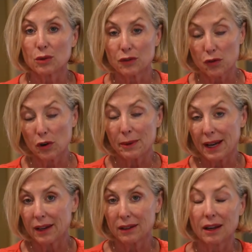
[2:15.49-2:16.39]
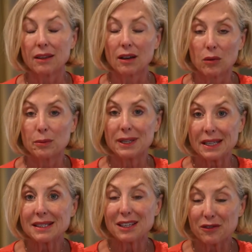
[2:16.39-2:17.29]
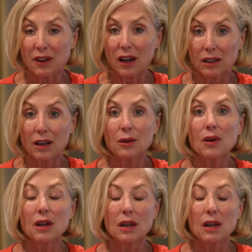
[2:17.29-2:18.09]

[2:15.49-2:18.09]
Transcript: a format that I thought would be easy to follow,"